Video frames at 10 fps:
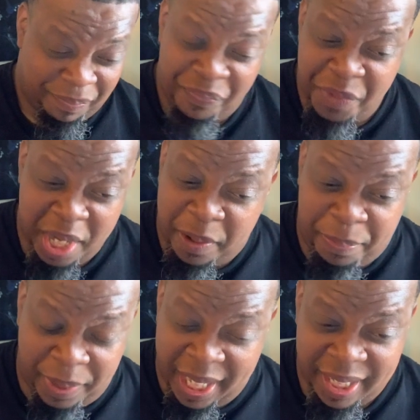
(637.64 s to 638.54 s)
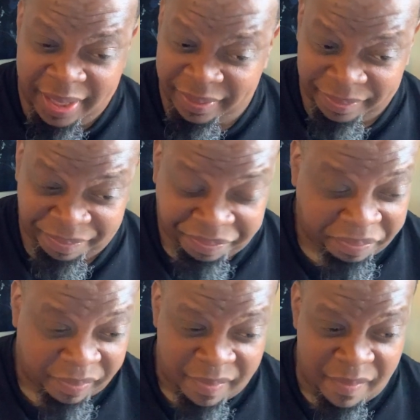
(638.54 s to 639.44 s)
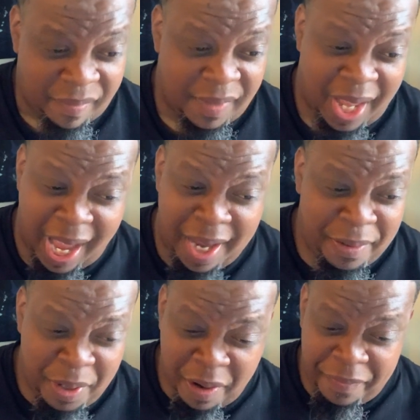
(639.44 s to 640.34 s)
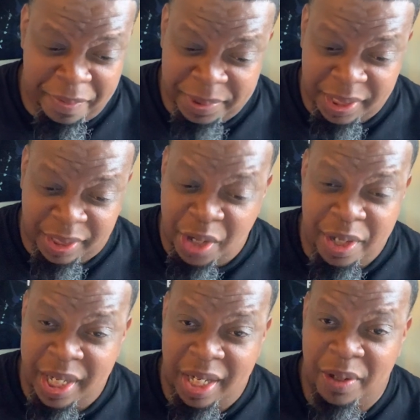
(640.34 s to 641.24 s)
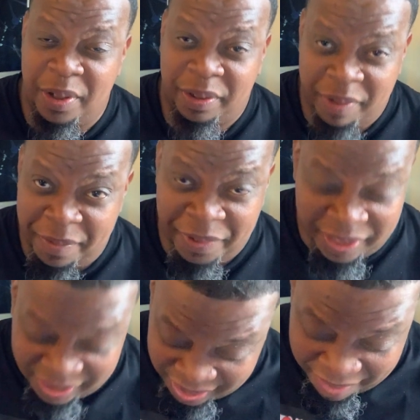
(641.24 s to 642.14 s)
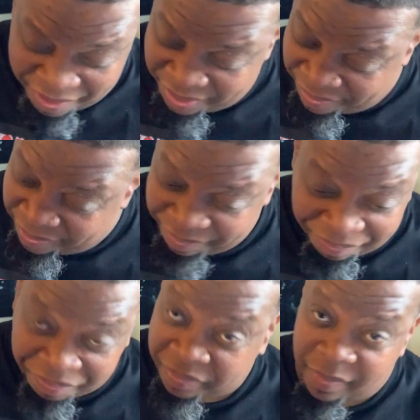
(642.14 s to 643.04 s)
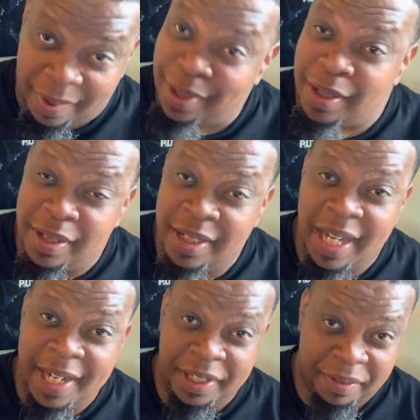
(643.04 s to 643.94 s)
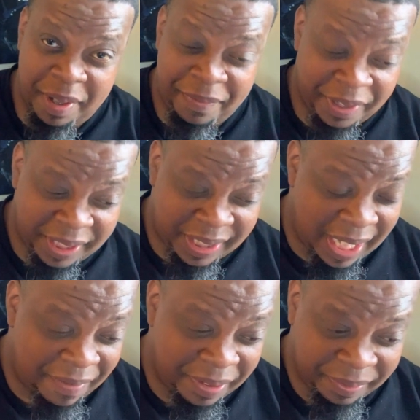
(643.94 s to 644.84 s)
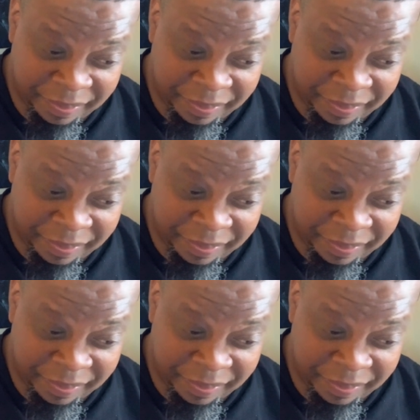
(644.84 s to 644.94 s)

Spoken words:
Nickel plated. I don't know if it was a 38 or a 357. Looked like a 357.